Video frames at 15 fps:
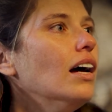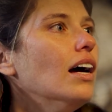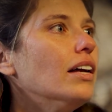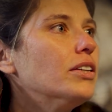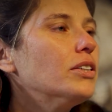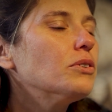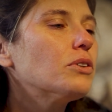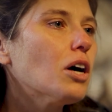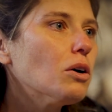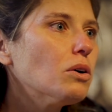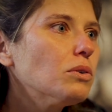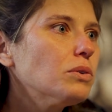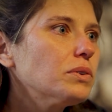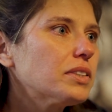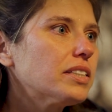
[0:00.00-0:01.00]
And you
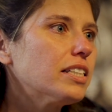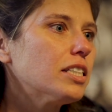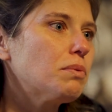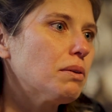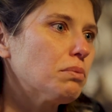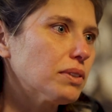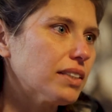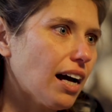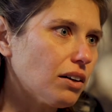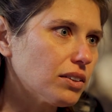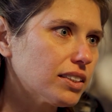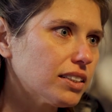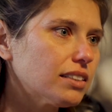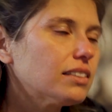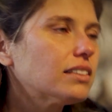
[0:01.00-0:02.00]
go to these people's
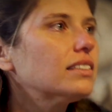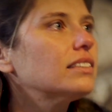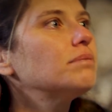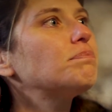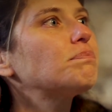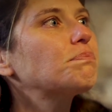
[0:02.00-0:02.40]
houses